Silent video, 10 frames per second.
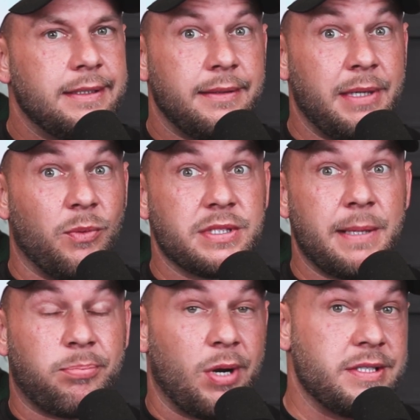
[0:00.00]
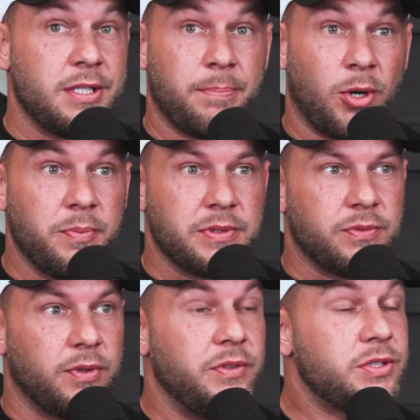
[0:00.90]
and was I present and
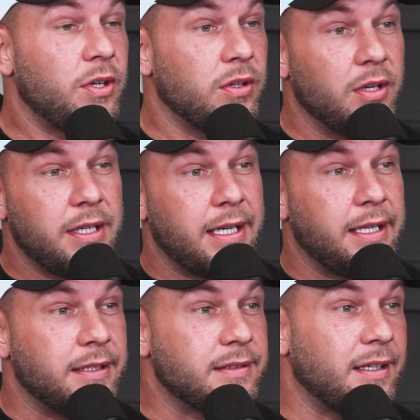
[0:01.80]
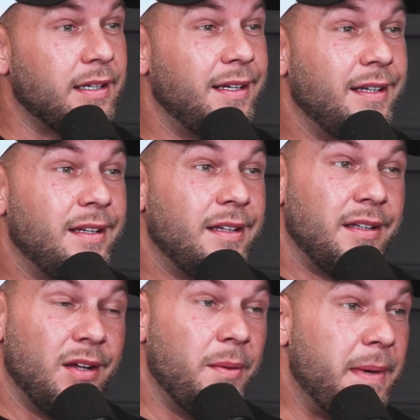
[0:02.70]
purposeful? If you start looking at it, and it's like,
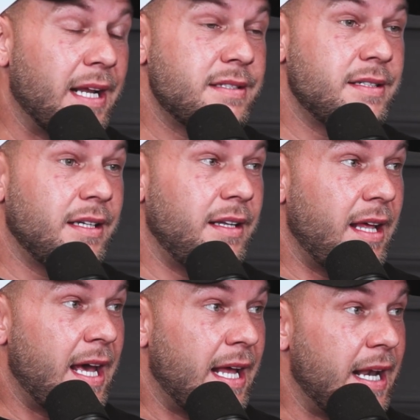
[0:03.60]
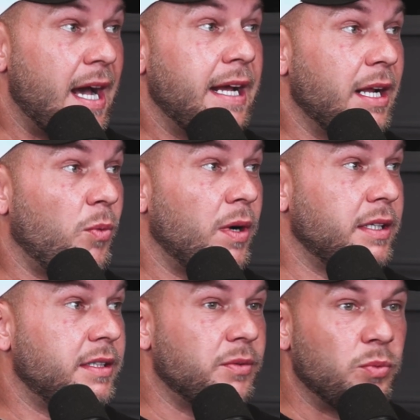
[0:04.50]
oh man, I said at night I
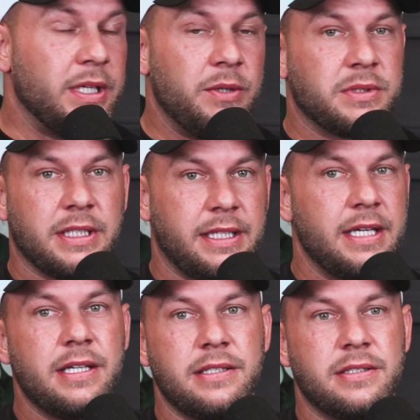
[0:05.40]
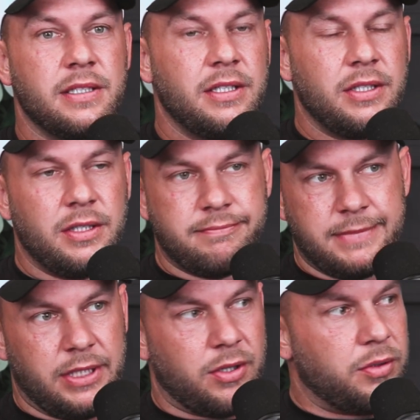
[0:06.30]
wanted to read with the kids,
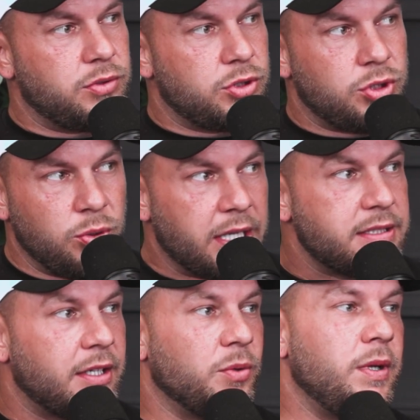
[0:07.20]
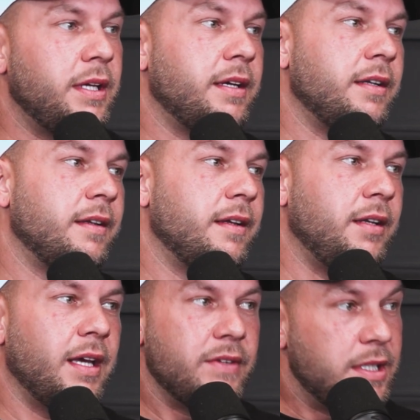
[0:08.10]
2 nights out of the week, and
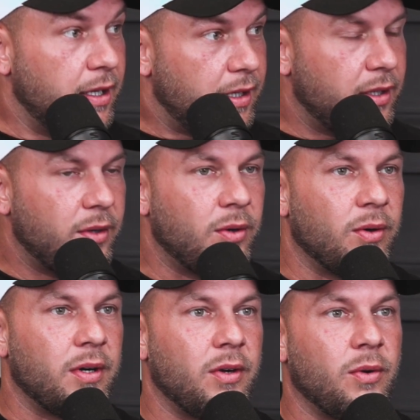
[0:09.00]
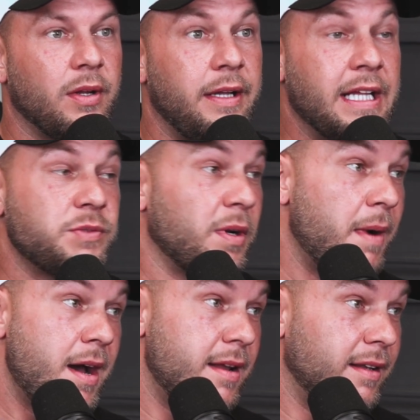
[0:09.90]
you haven't done it, and that's one of
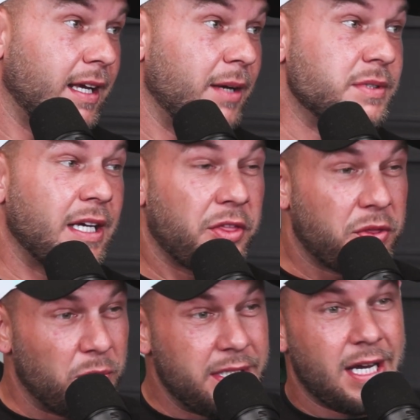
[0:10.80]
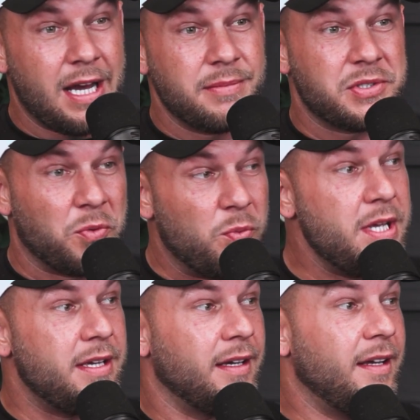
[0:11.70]
mine. Like it was like 3 times a
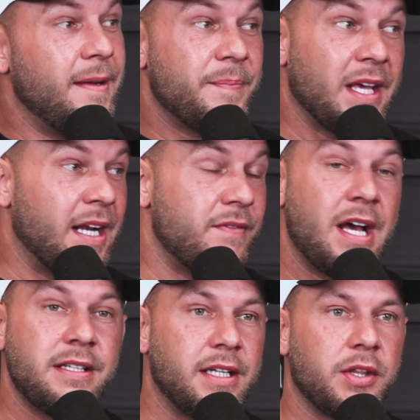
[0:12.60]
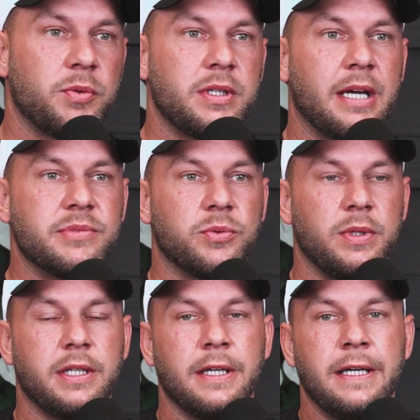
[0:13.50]
week, and I've not done it 3 times a
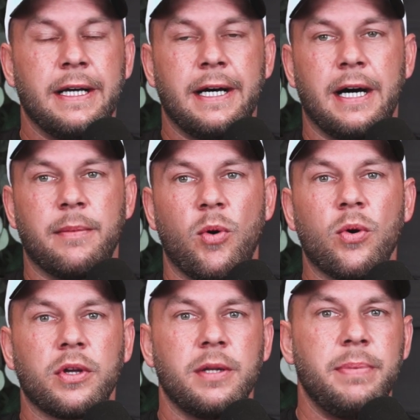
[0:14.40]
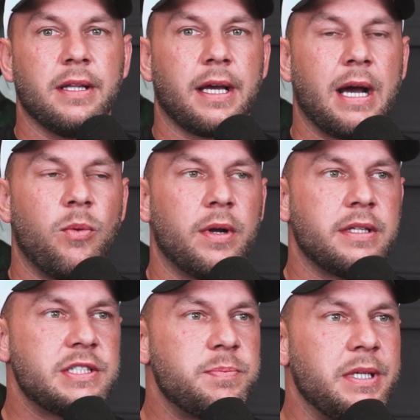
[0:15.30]
week. Or it could be like I want to
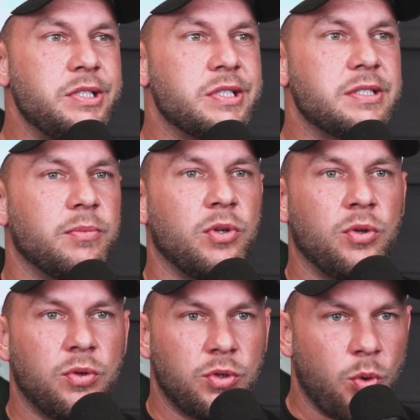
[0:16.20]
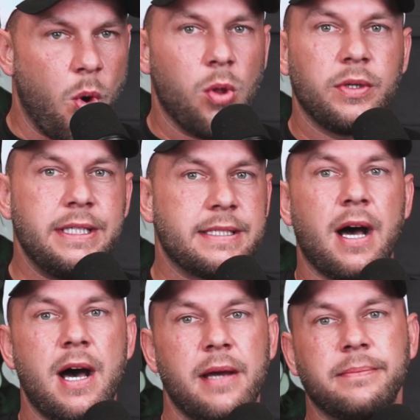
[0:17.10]
spend just some quality
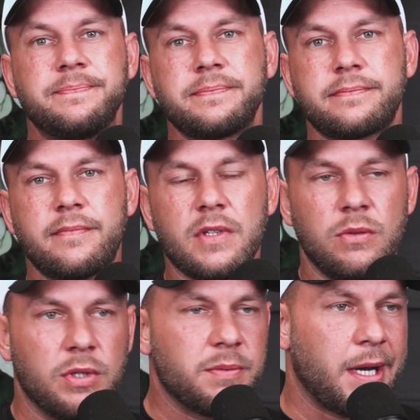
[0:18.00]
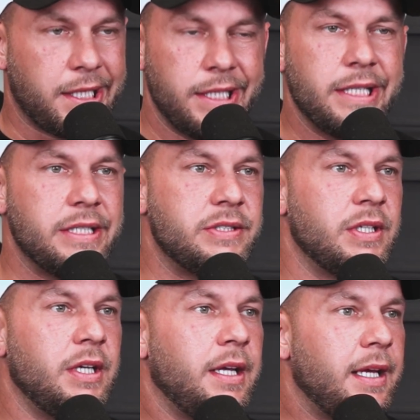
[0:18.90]
time with my kids,
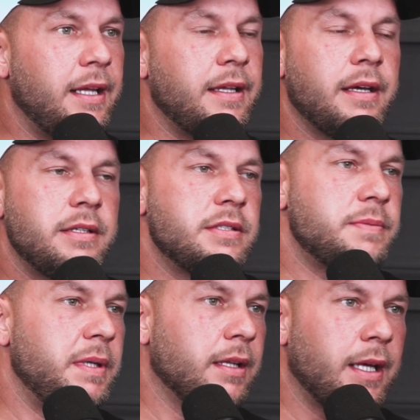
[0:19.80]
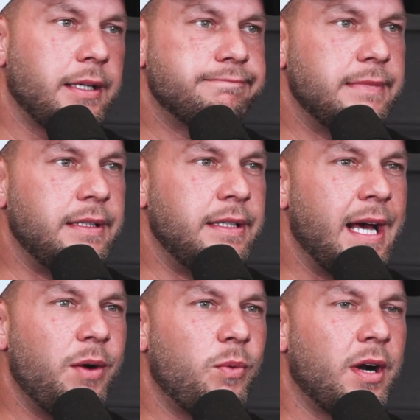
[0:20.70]
and that could just be like
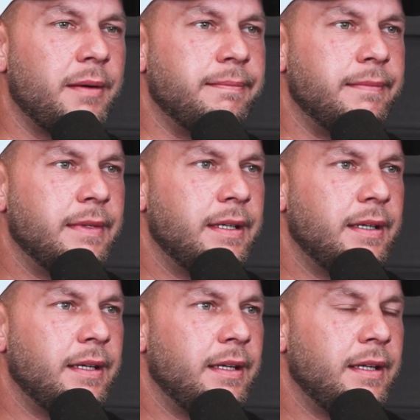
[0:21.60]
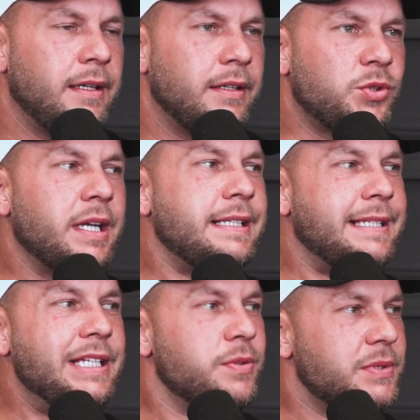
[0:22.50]
not where I'm trying to
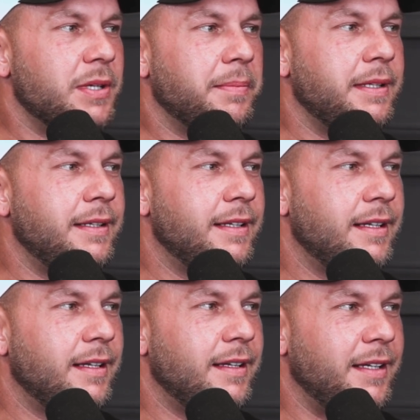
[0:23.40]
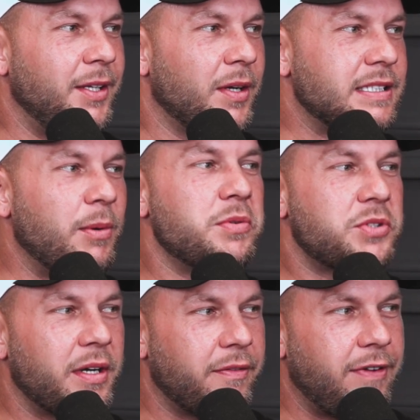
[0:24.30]
teach them something, because I'm always
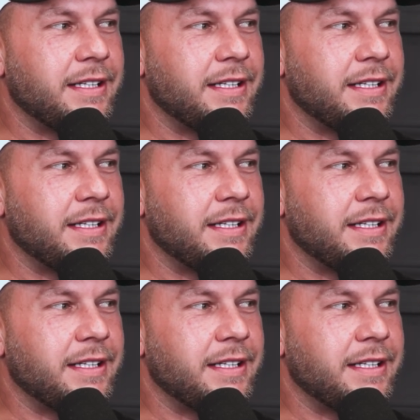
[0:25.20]
trying to find the